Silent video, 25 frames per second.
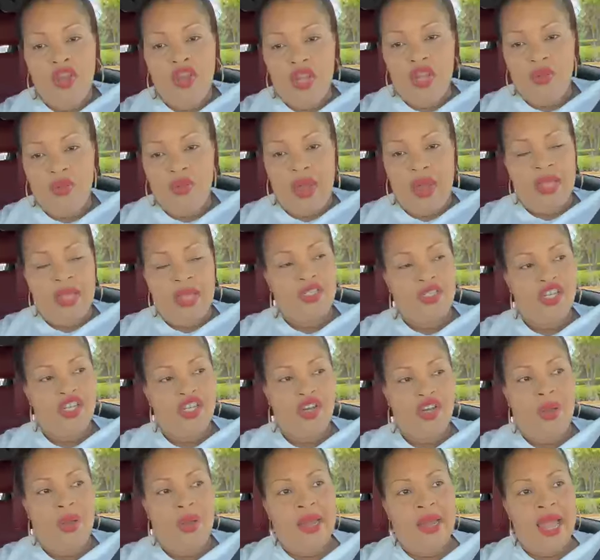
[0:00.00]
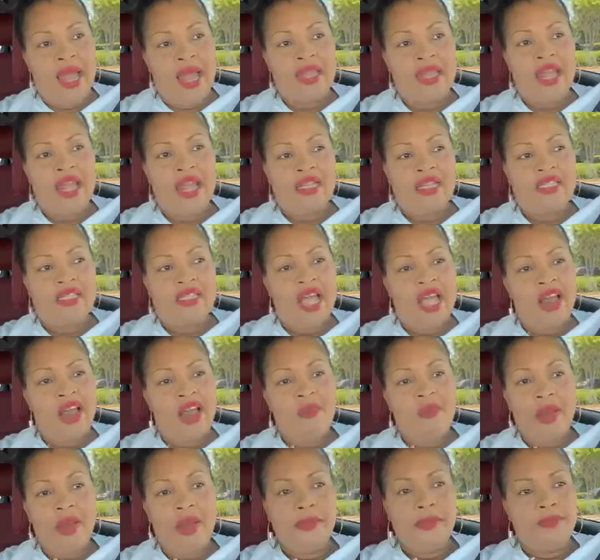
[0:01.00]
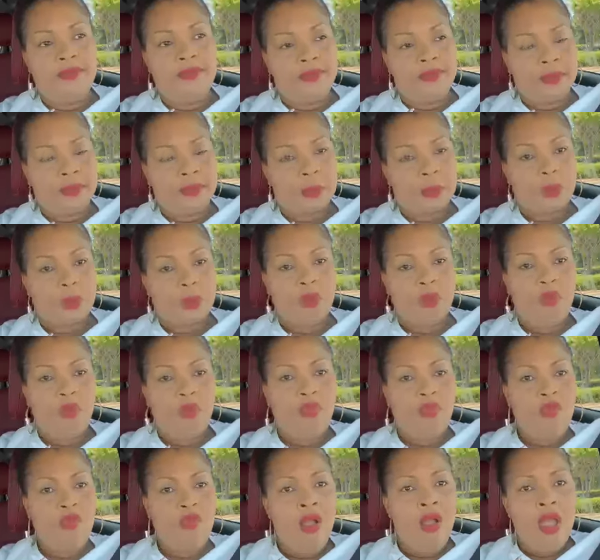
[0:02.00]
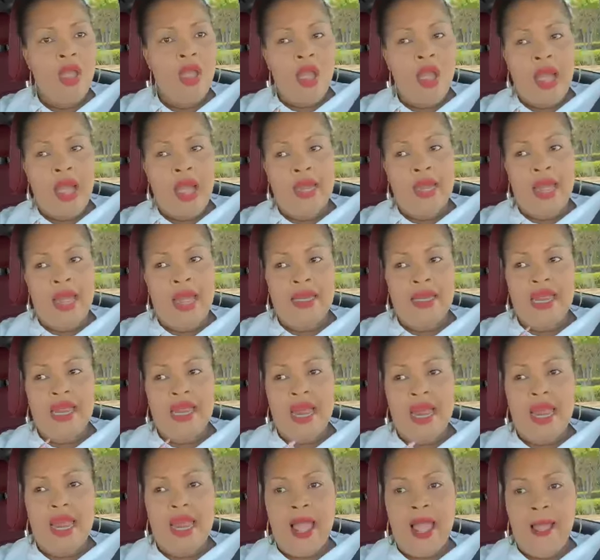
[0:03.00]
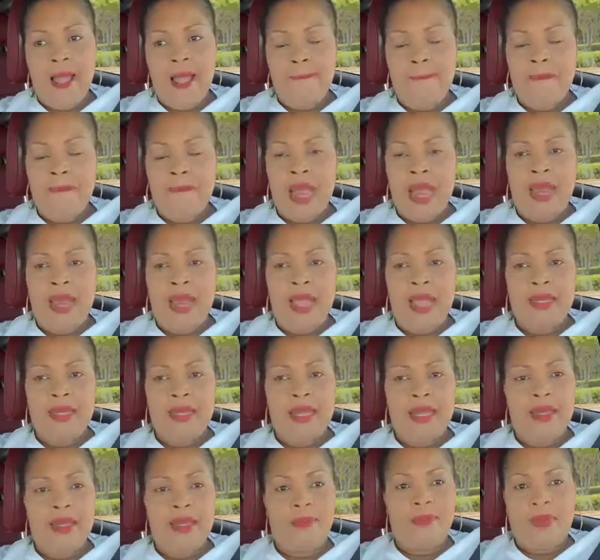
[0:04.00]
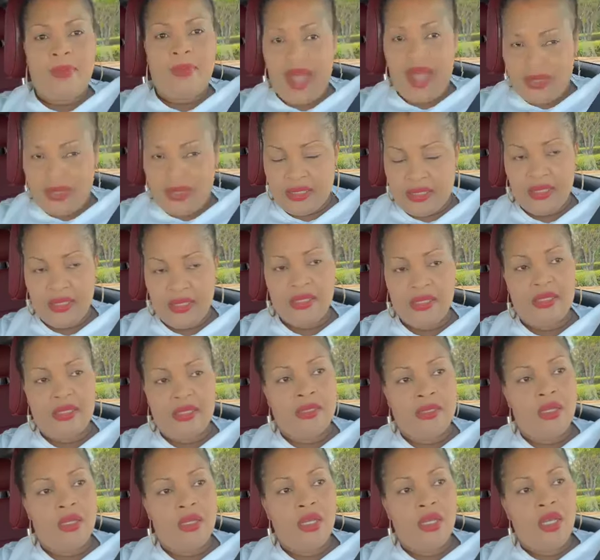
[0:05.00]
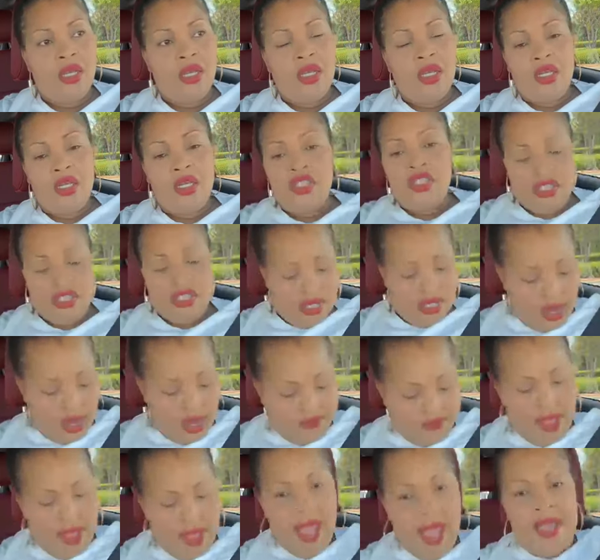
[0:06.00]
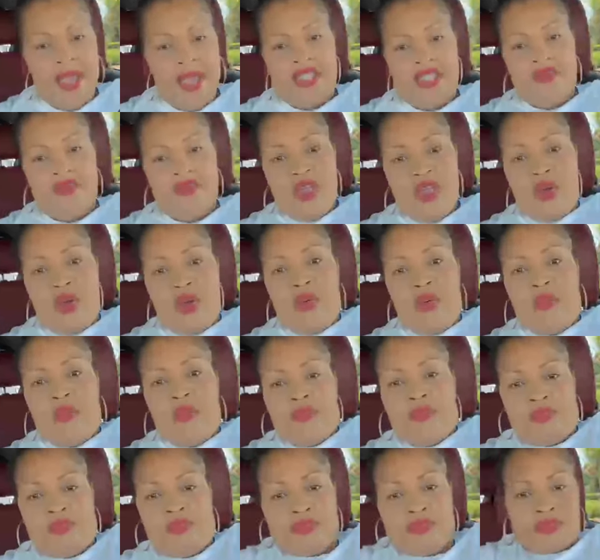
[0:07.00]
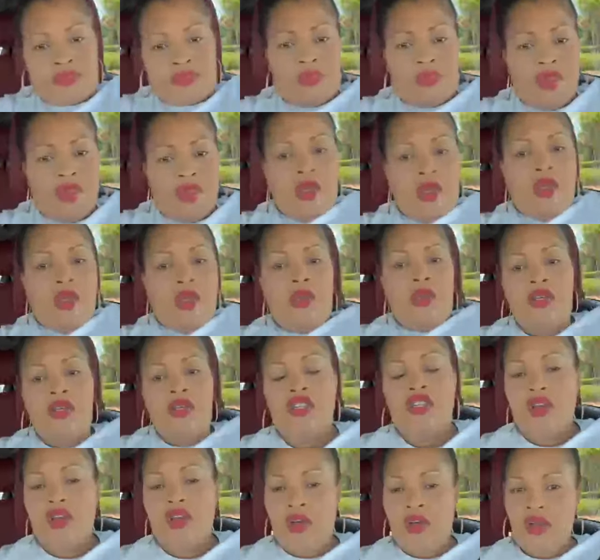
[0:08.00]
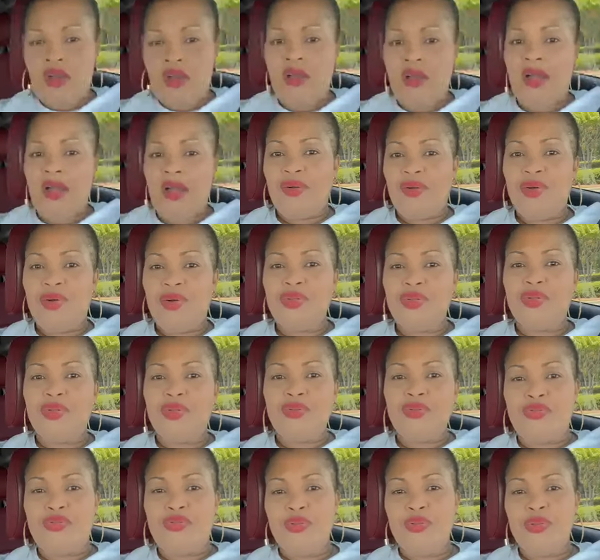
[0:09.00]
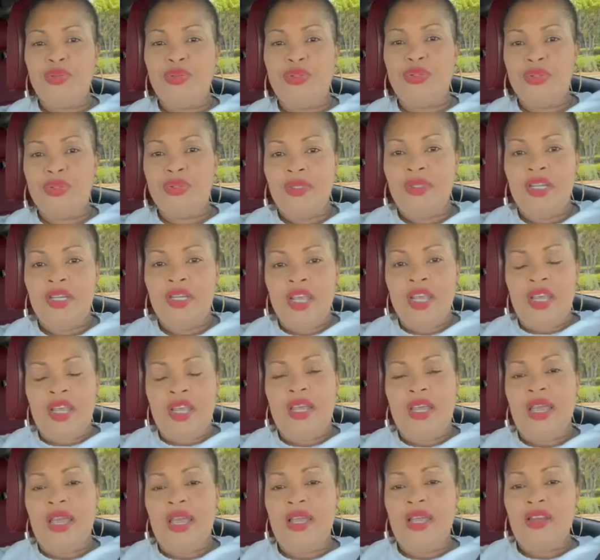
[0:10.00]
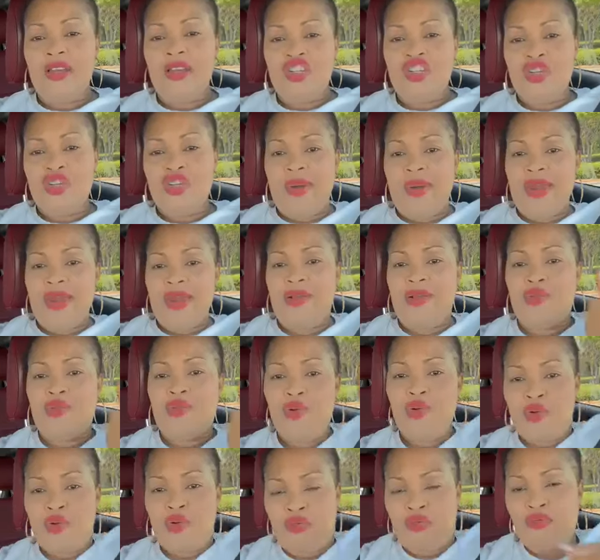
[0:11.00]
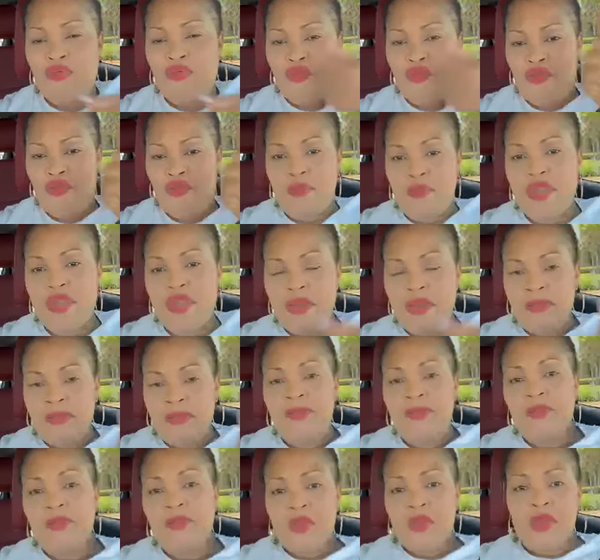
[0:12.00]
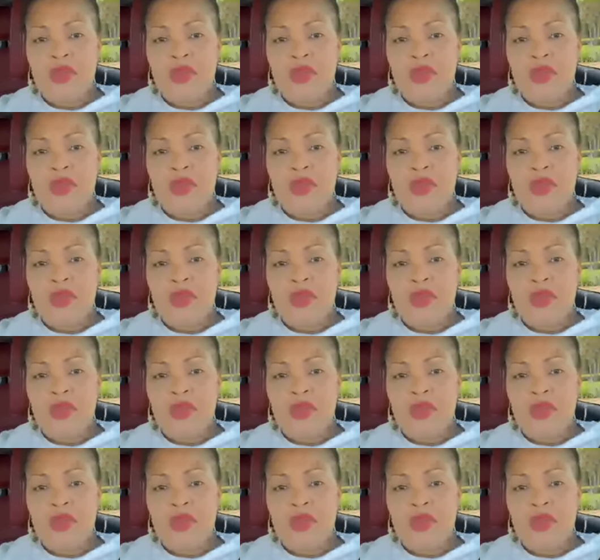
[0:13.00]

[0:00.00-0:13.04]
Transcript: What do you like?" She know I like their salmon. I like their lamb. I like their pastas. She never asked me. Oh, she ordered her good food. And she went and cooked fufu for me.